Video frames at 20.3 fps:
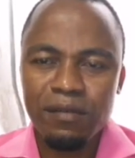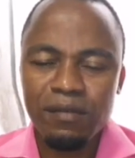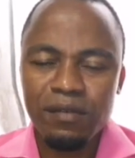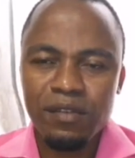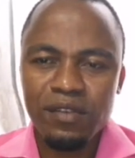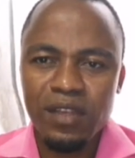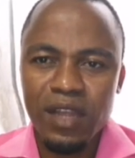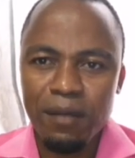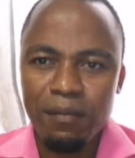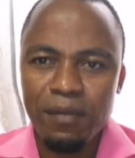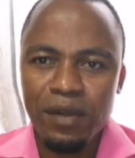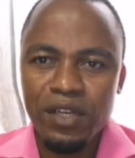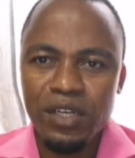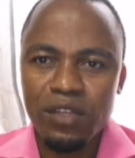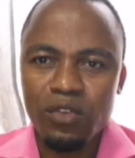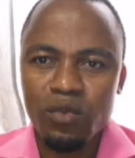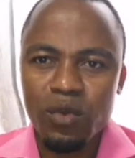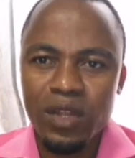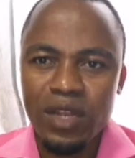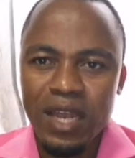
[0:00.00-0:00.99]

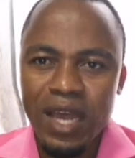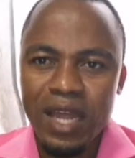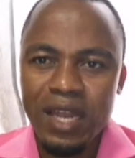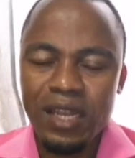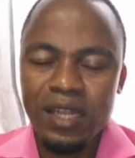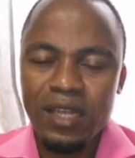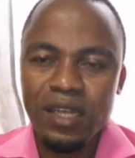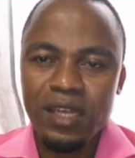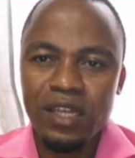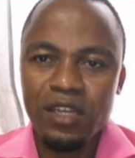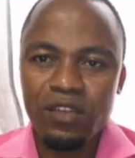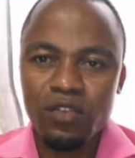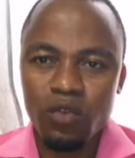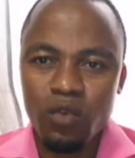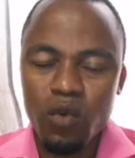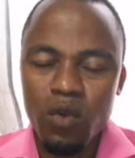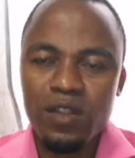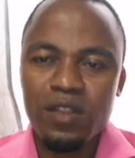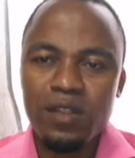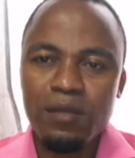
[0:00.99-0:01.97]
celebrations were done. It is
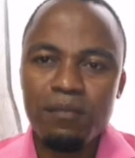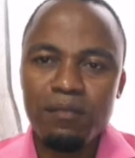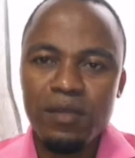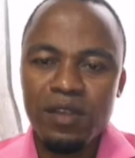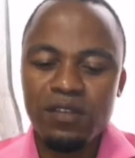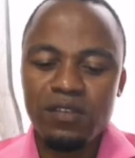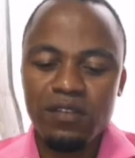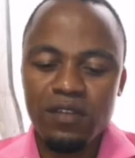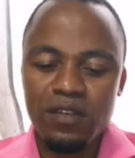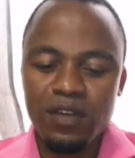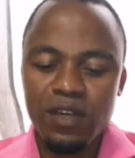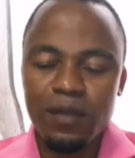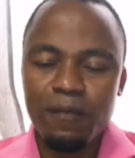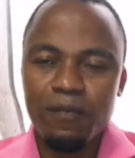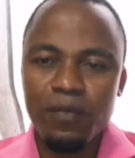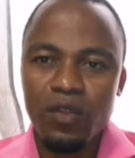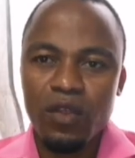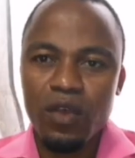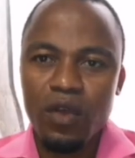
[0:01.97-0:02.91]
called the mystery